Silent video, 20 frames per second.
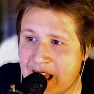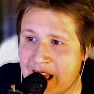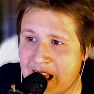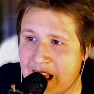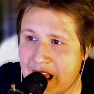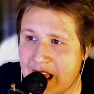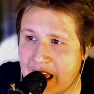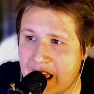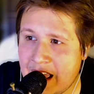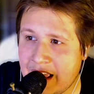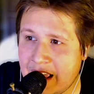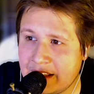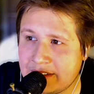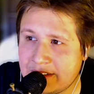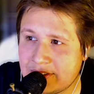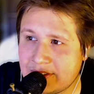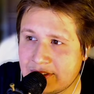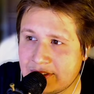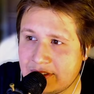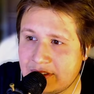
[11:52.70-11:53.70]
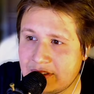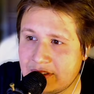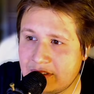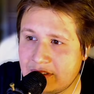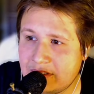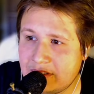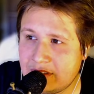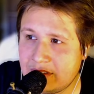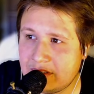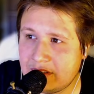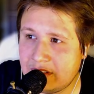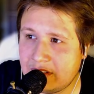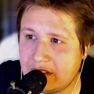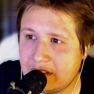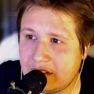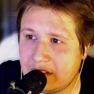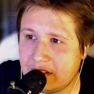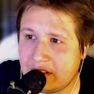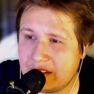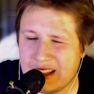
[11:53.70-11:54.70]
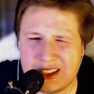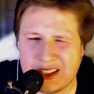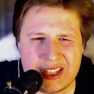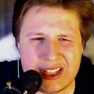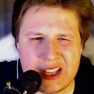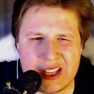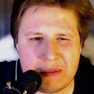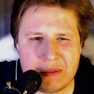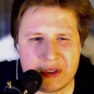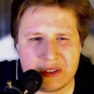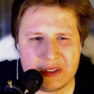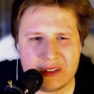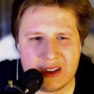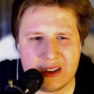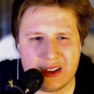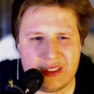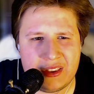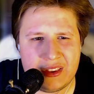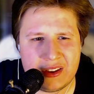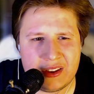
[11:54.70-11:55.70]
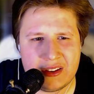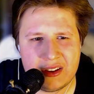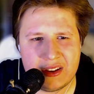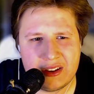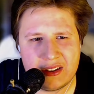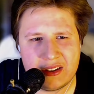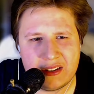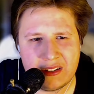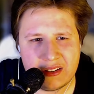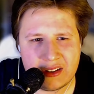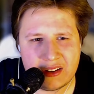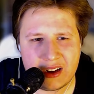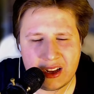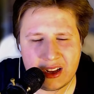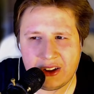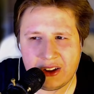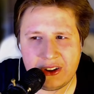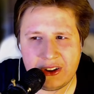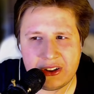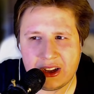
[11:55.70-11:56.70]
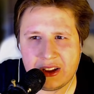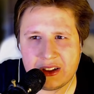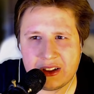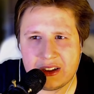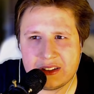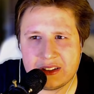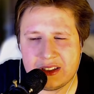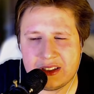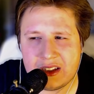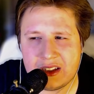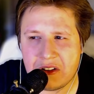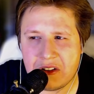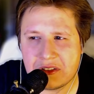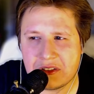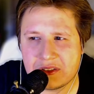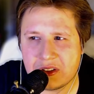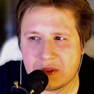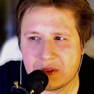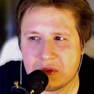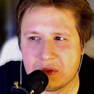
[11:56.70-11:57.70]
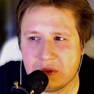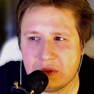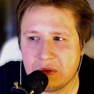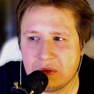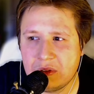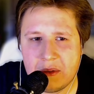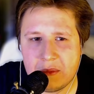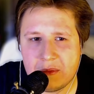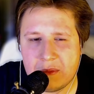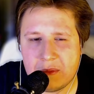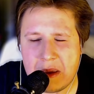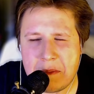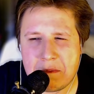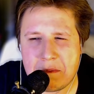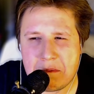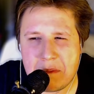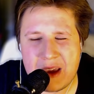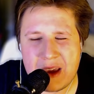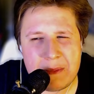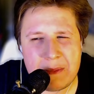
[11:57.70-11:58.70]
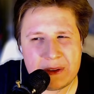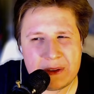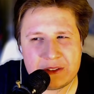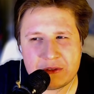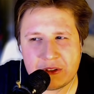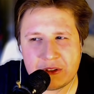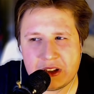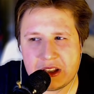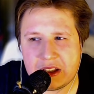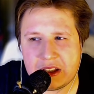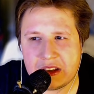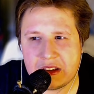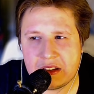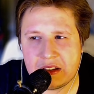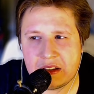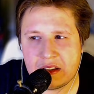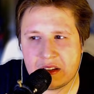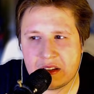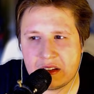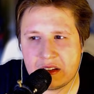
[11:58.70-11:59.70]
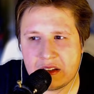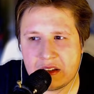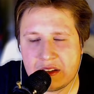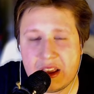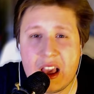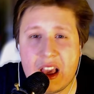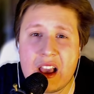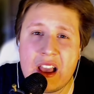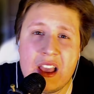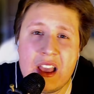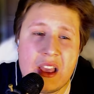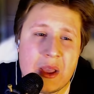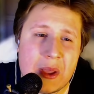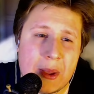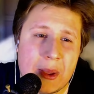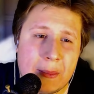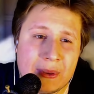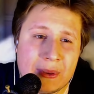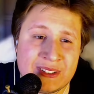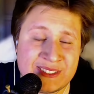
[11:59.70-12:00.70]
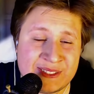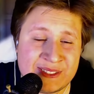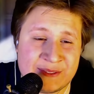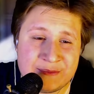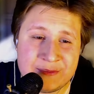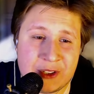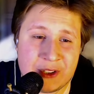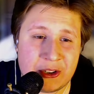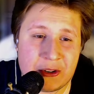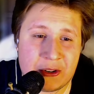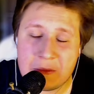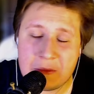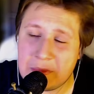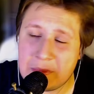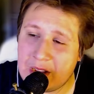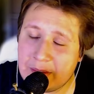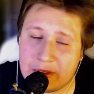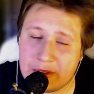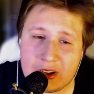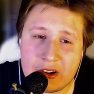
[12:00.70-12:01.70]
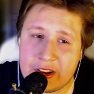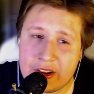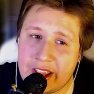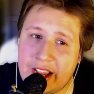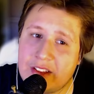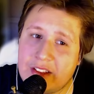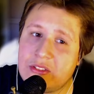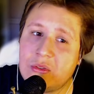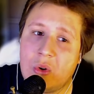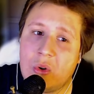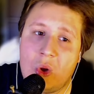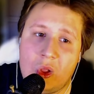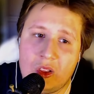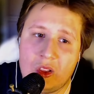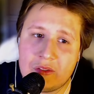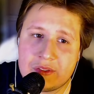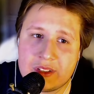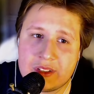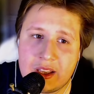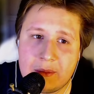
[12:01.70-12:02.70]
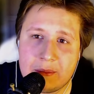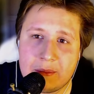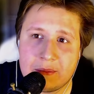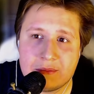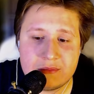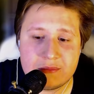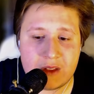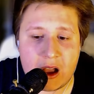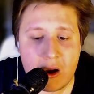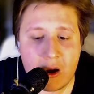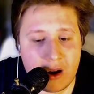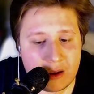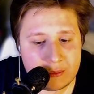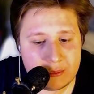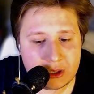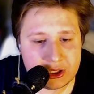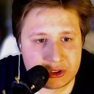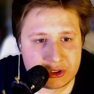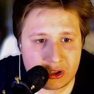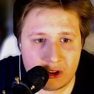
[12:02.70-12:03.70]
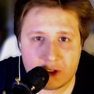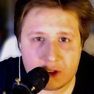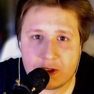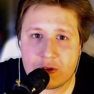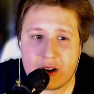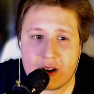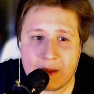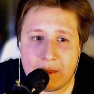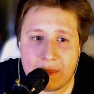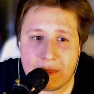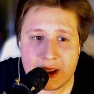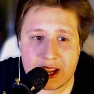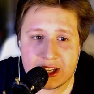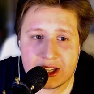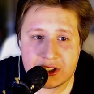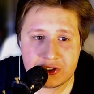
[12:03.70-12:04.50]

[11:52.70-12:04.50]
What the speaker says: and that's it, I think. I think I only saw two, maybe three. Yeah, but you know, I'm gonna react to all of them. Now I'm literally on a rampage.